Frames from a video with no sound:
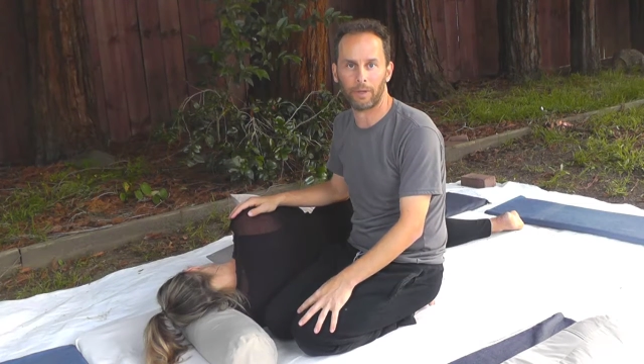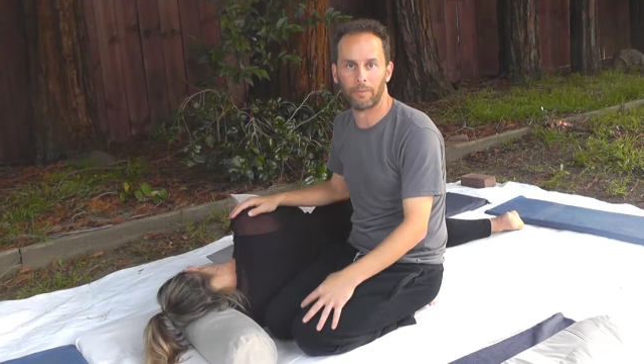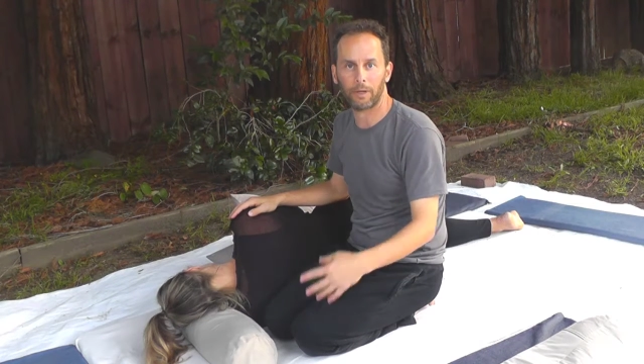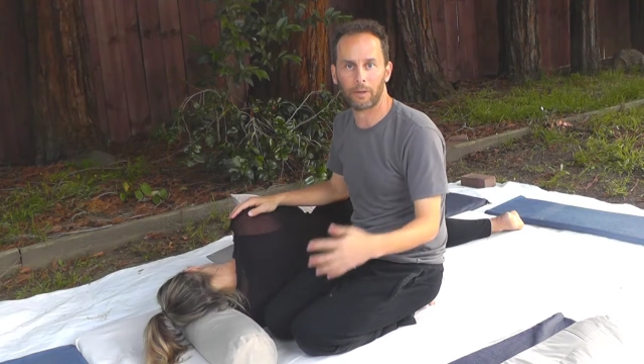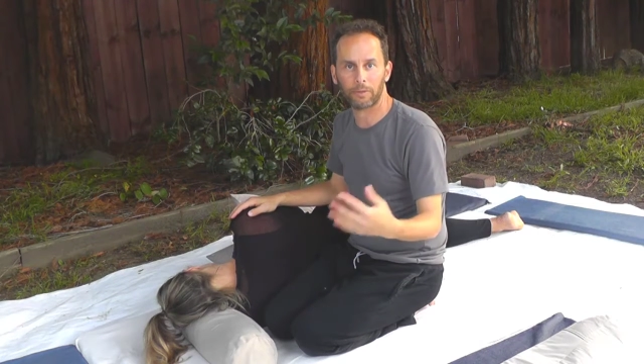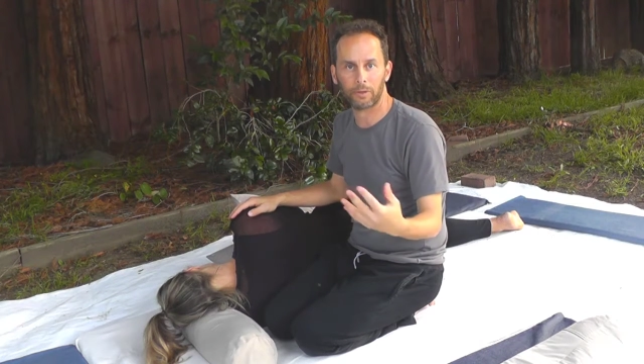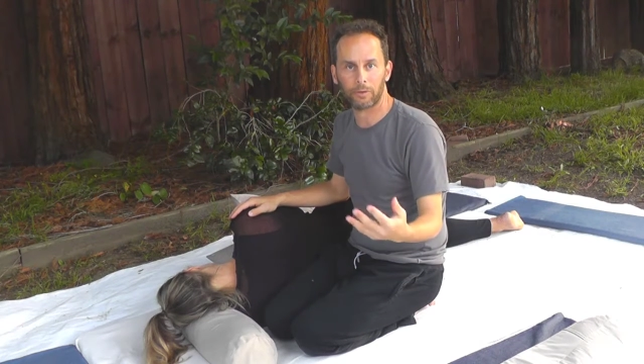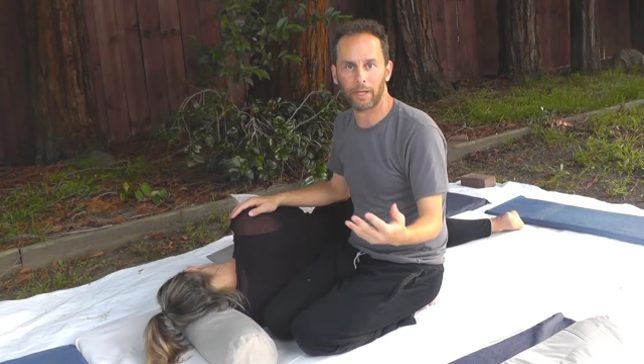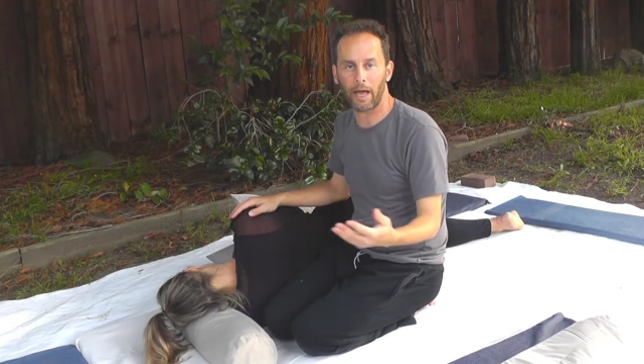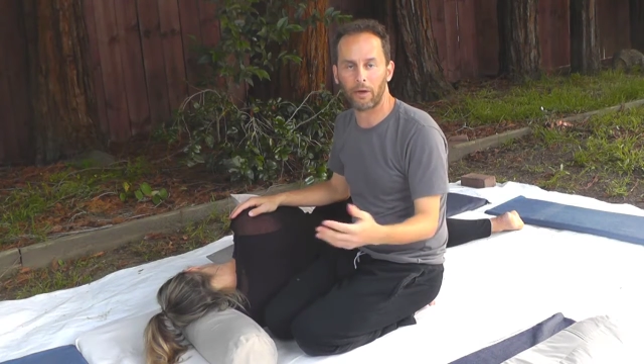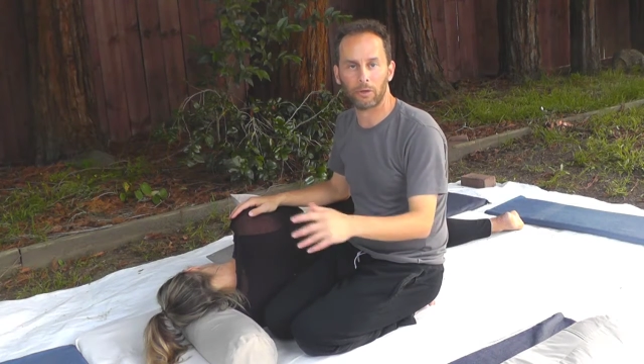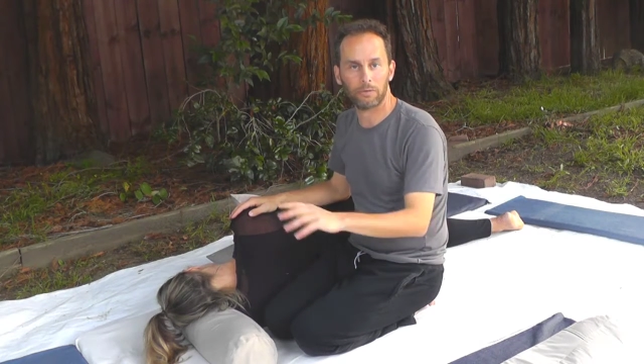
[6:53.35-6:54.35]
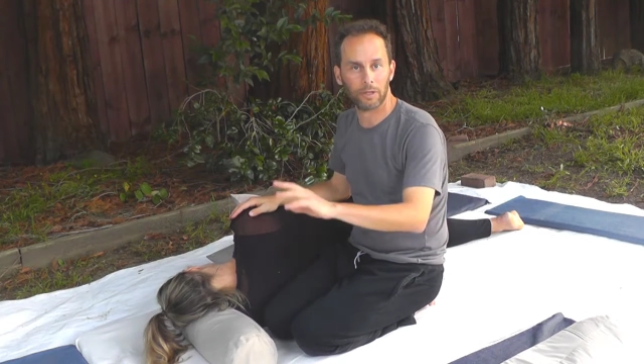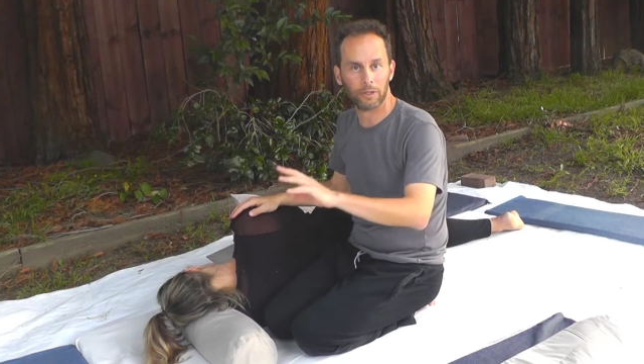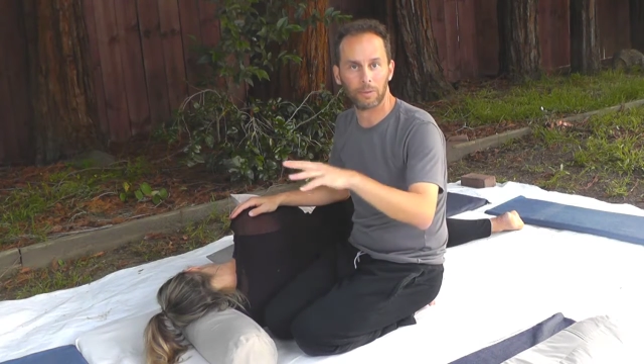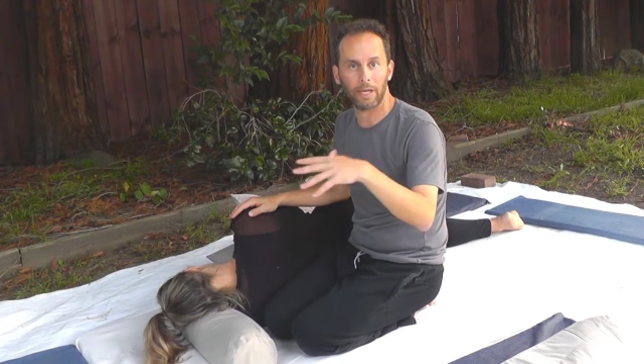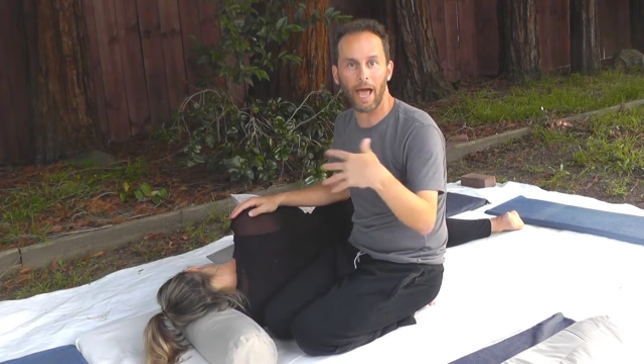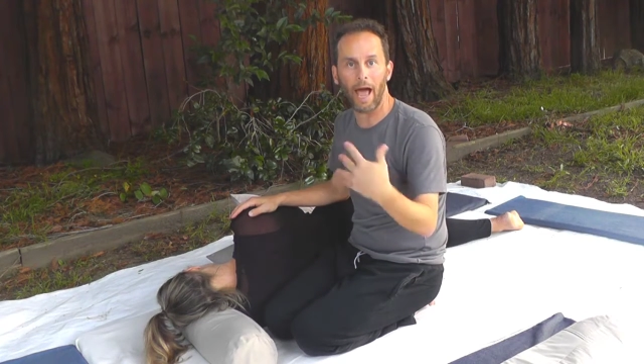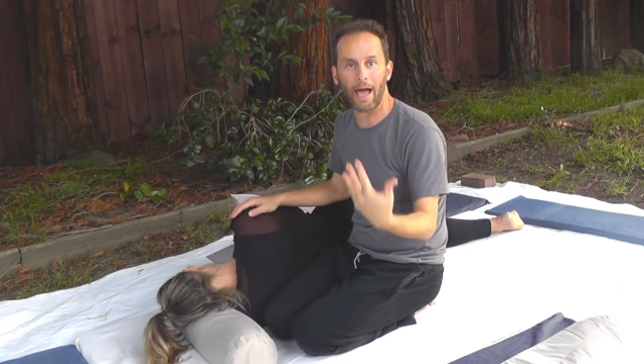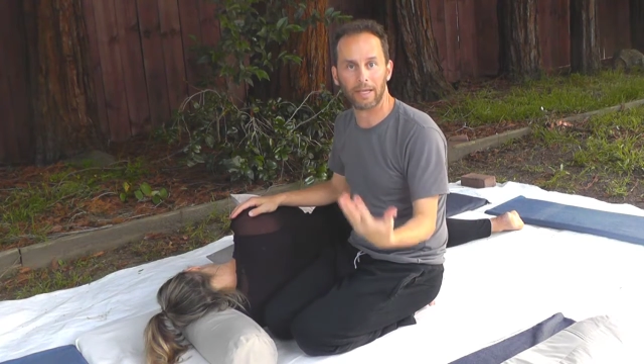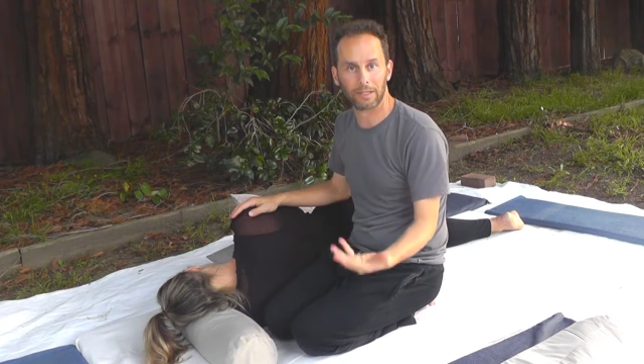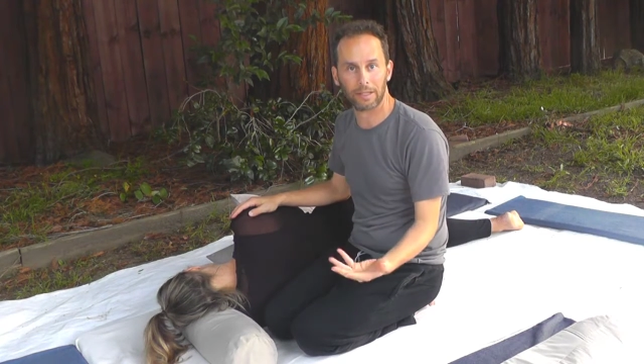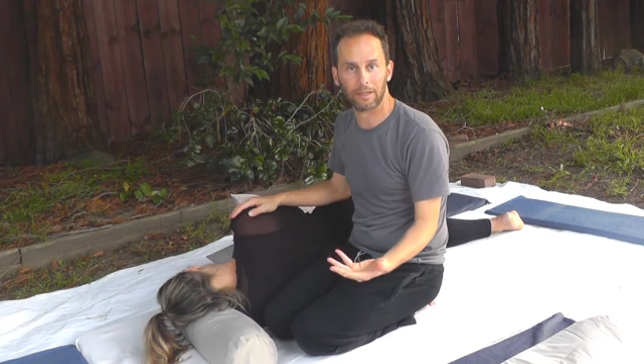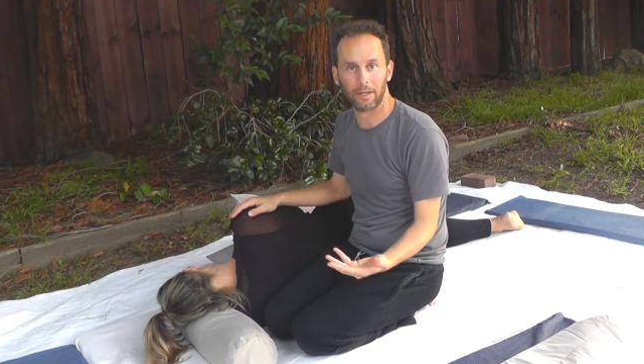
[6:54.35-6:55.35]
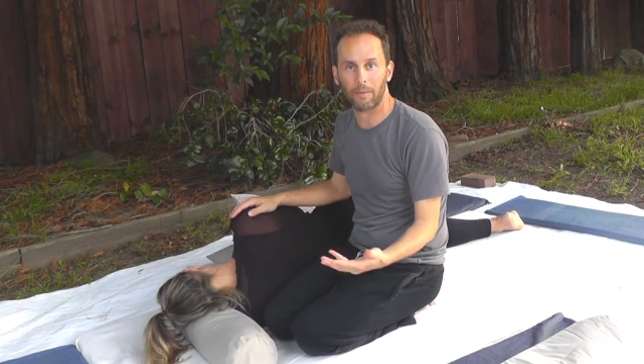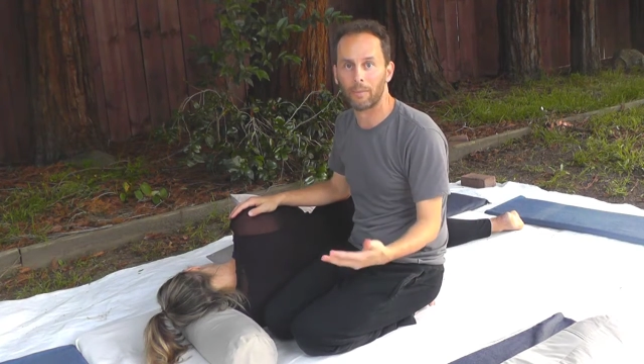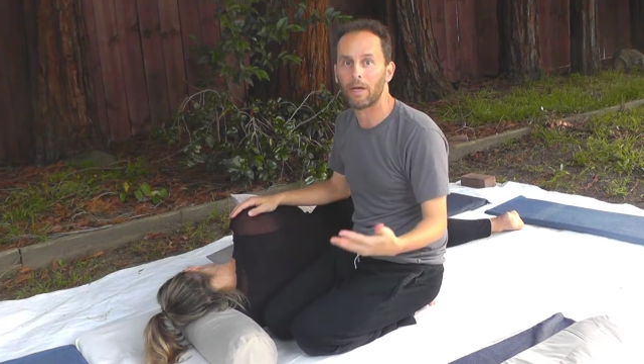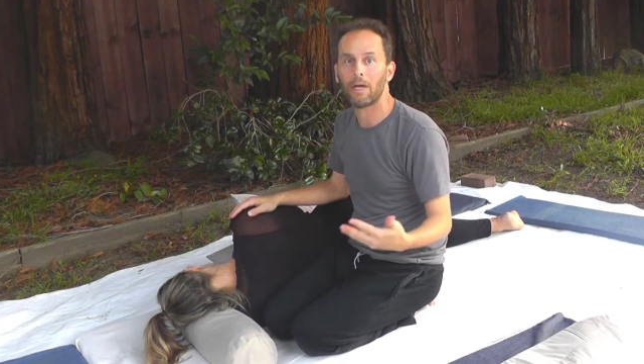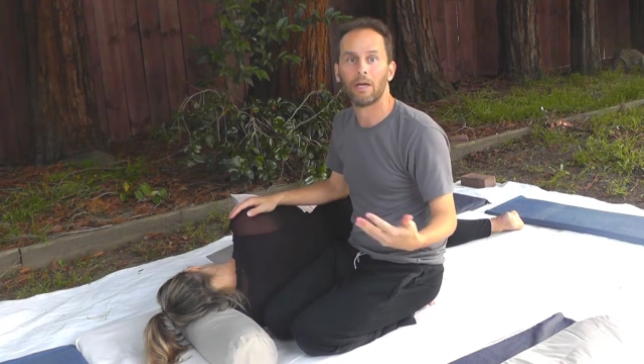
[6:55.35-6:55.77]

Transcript: Maybe up till now you've just been asking them